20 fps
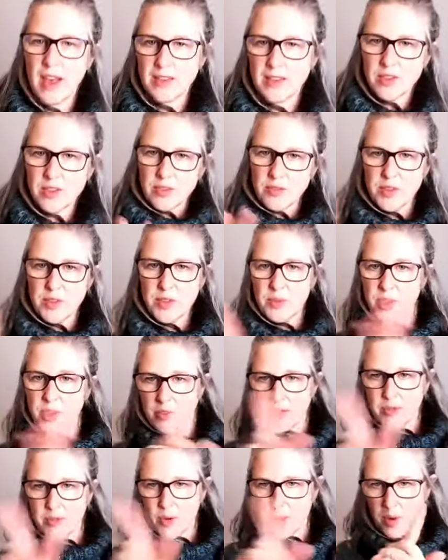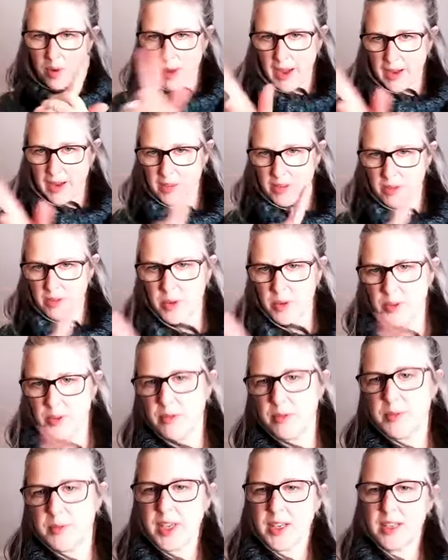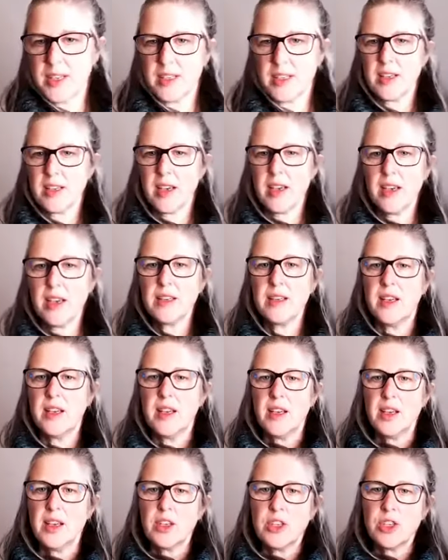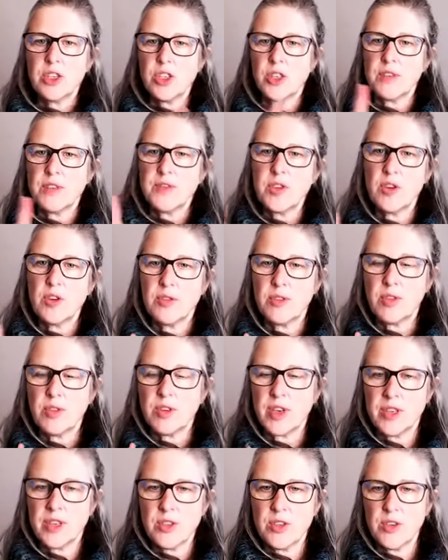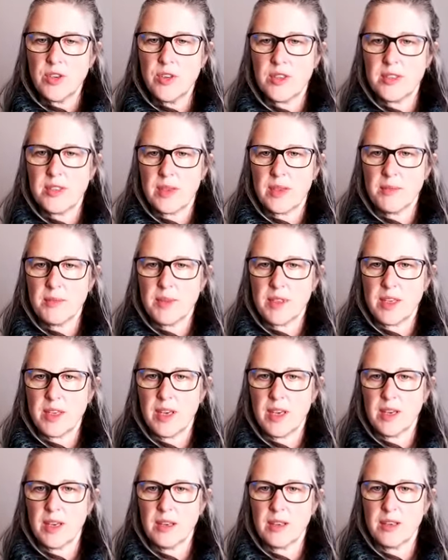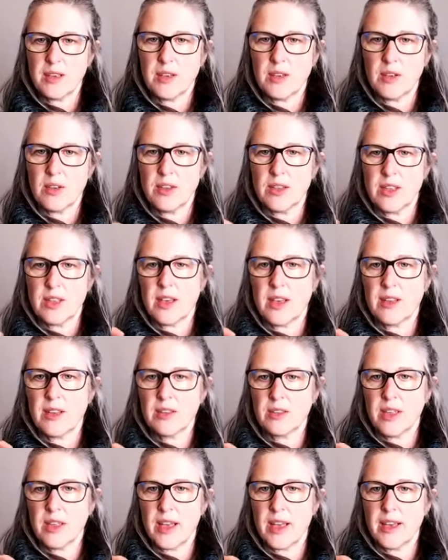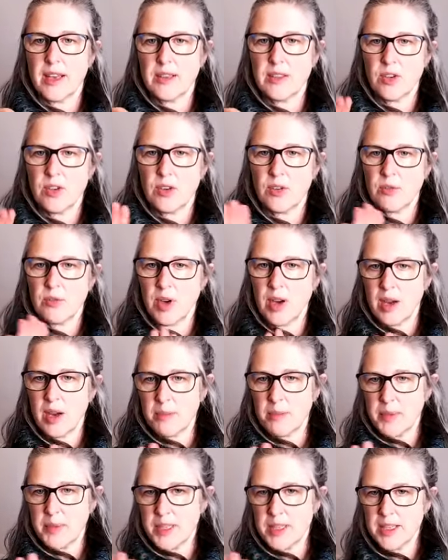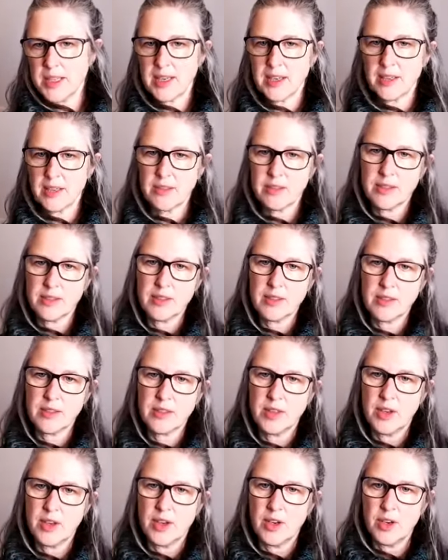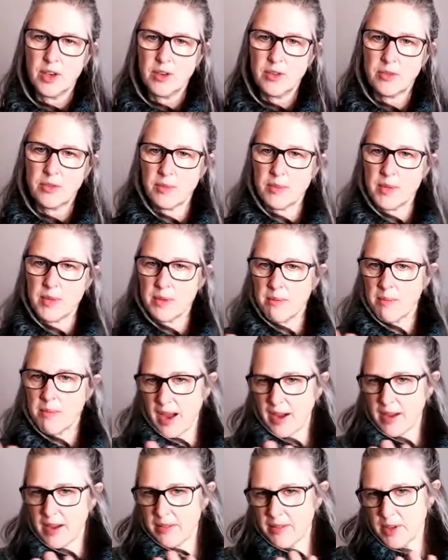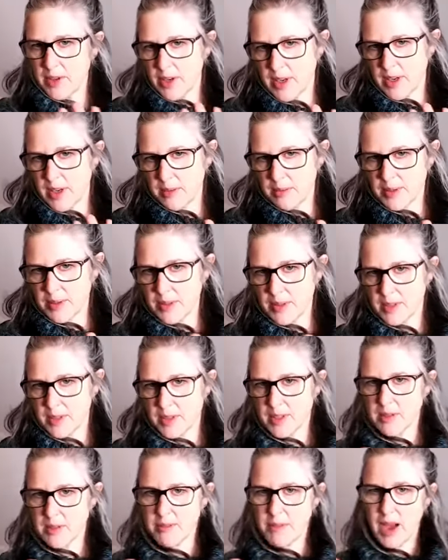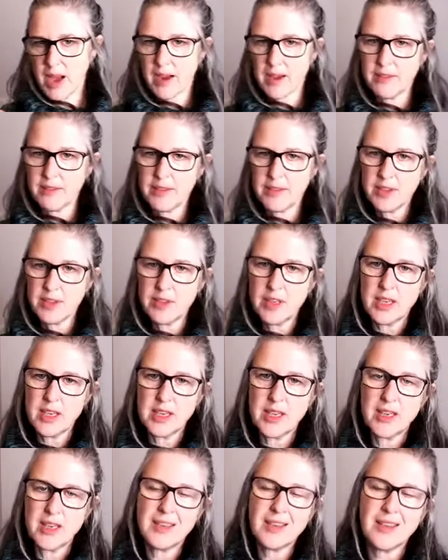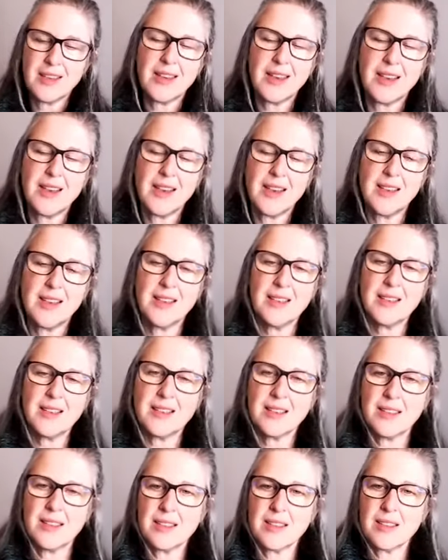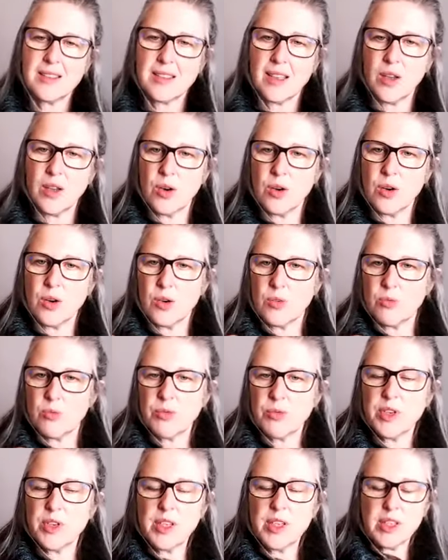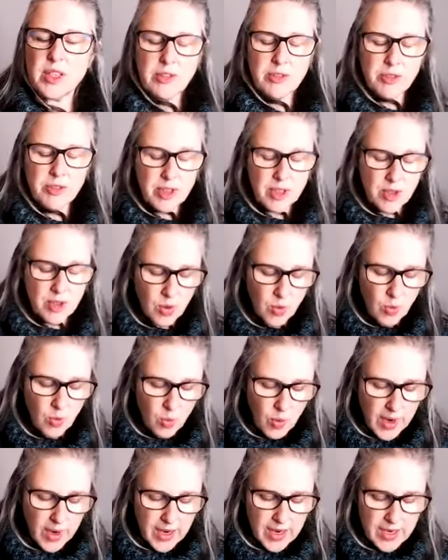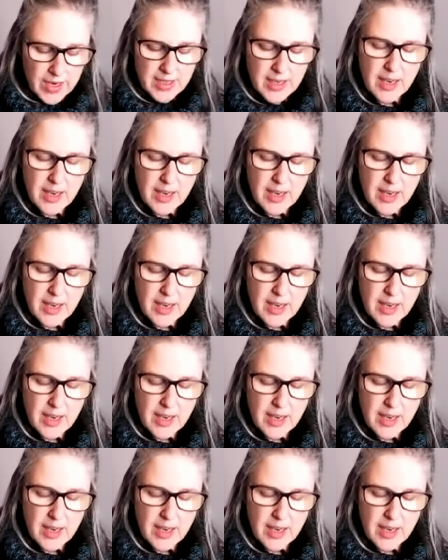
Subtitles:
sort of 3 or 4 back and forth from side to side, shift over and do the same thing on the other leg. So up and down from the back of your hip to the back of your knee, nice and slow. Really feel the weight